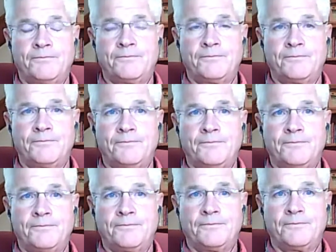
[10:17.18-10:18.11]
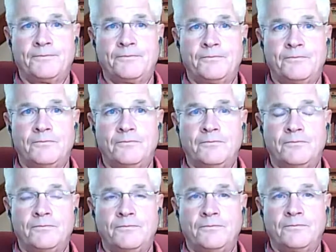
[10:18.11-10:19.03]

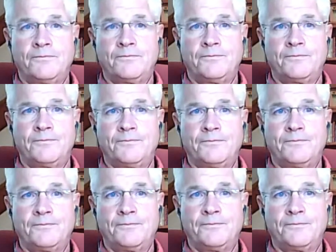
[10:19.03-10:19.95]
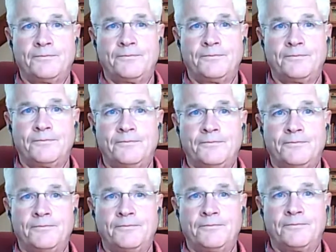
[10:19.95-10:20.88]

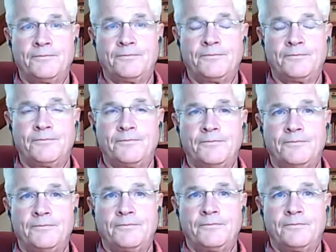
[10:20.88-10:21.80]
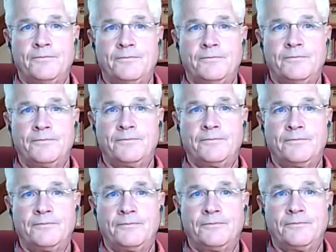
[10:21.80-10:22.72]

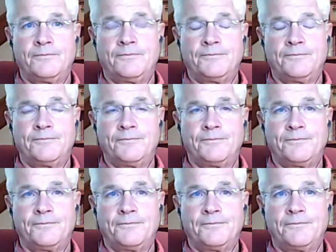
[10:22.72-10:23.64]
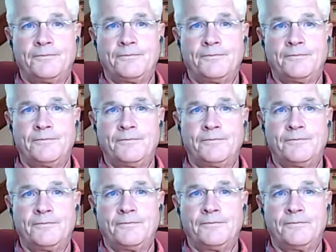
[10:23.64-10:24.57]
[no speech]